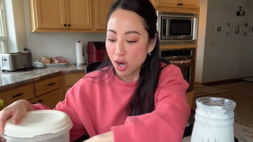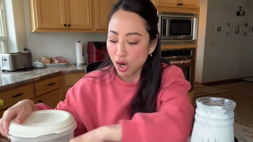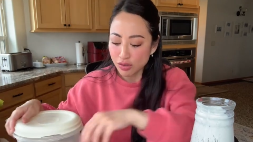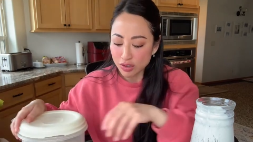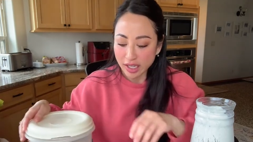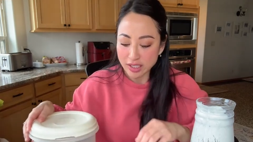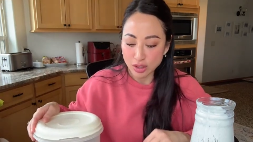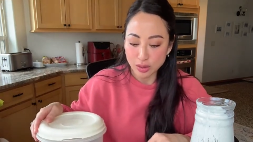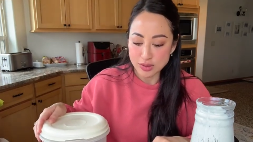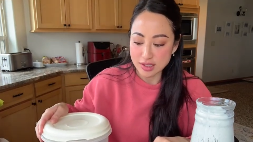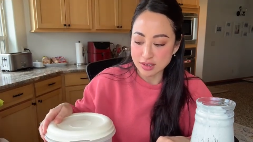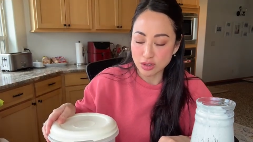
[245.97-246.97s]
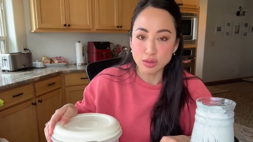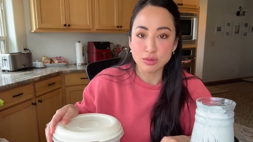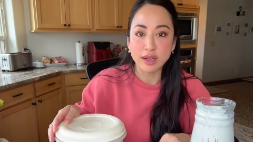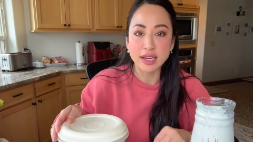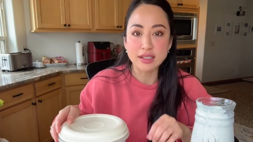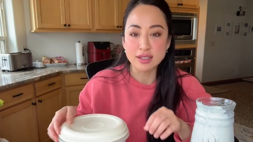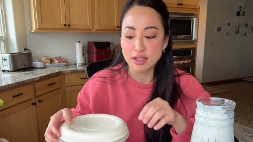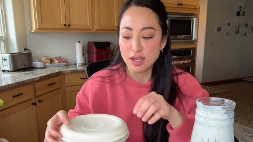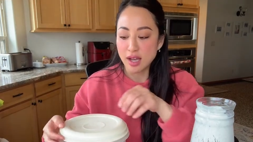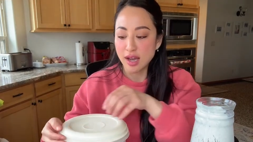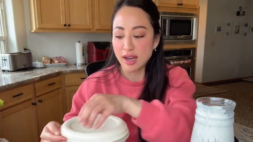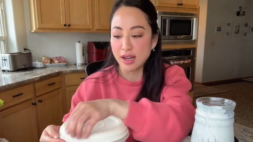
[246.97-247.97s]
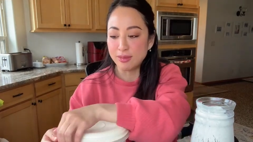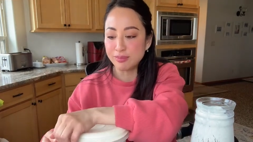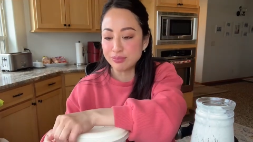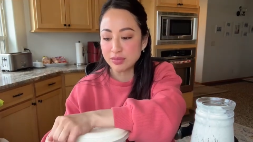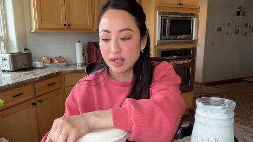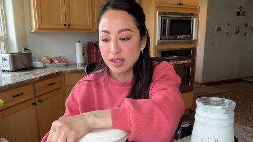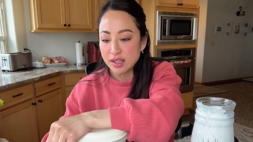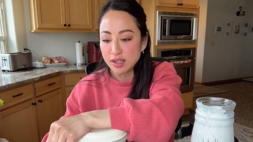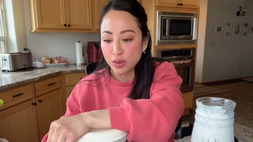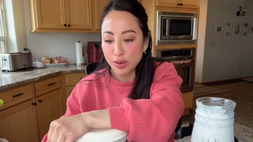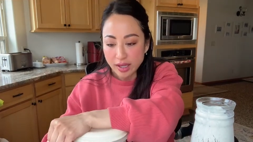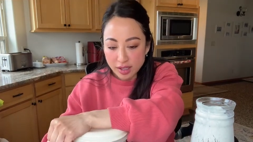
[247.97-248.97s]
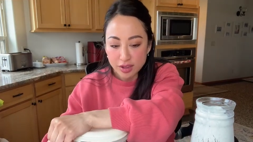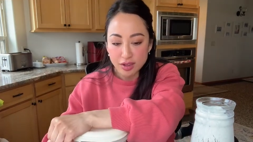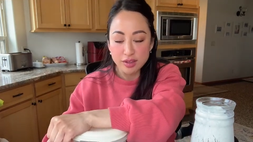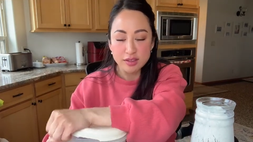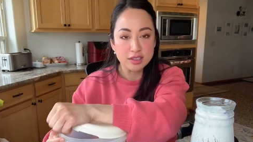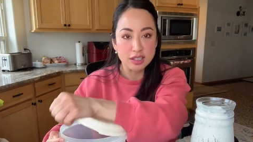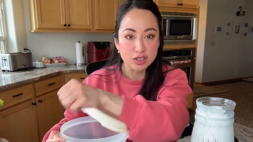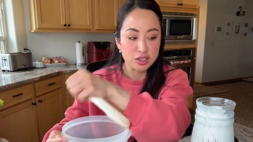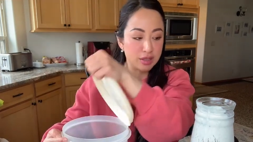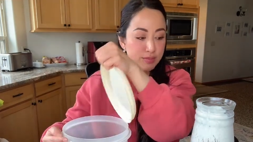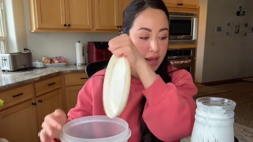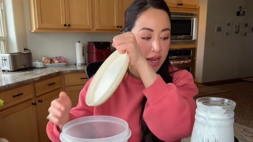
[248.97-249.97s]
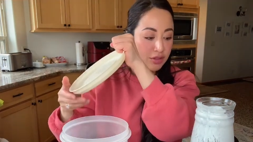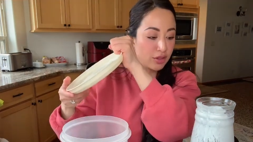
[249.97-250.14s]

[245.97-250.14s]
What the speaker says: Overnight oats is a great quick dish to make.